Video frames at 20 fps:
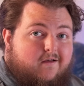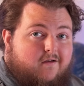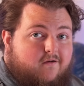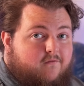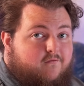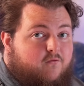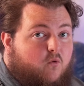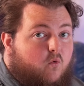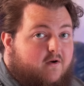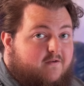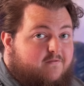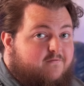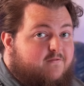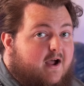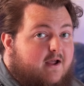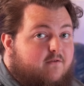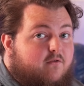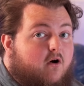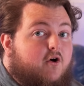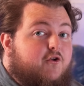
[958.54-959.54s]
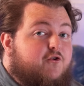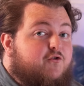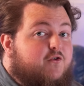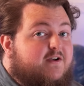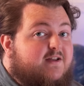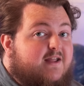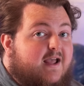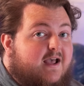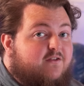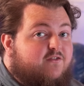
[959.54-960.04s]
400 to
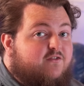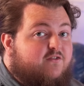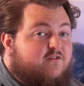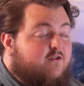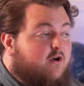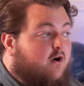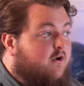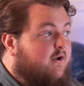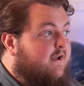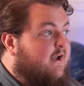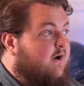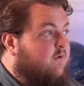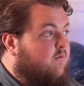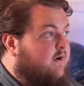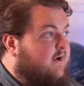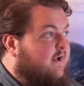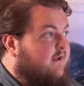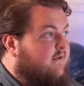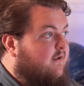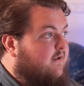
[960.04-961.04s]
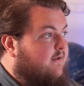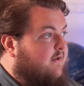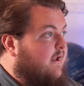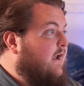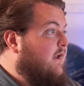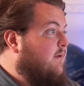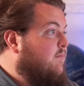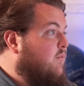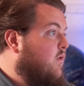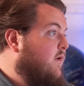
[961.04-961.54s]
500 guests on a network at
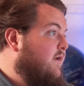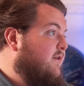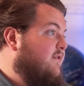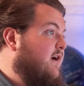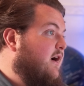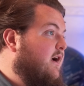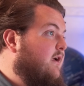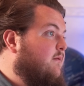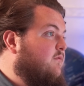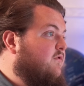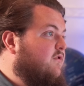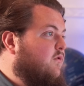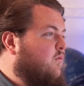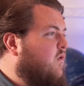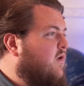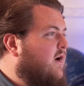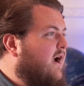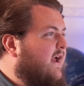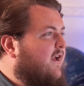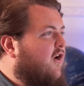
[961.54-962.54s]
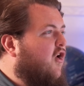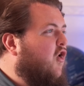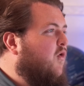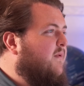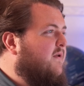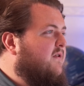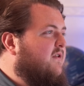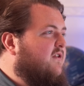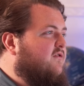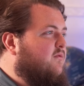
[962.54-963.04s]
any point in time. So we'll kind of
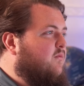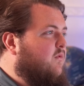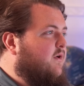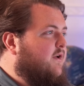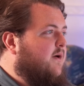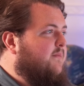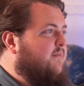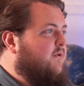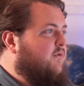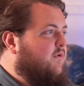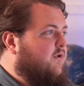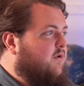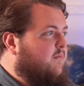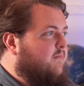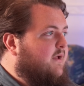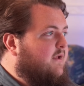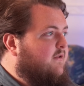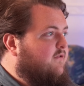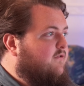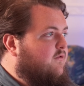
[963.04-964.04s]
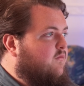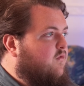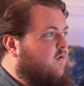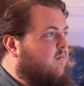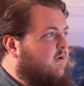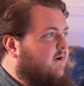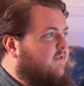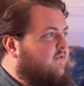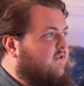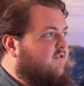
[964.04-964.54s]
open this one up a little bit. So we'll
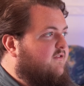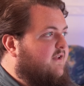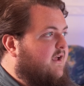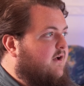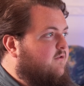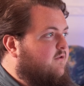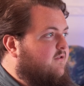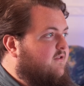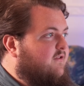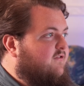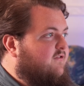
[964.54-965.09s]
bring this down to the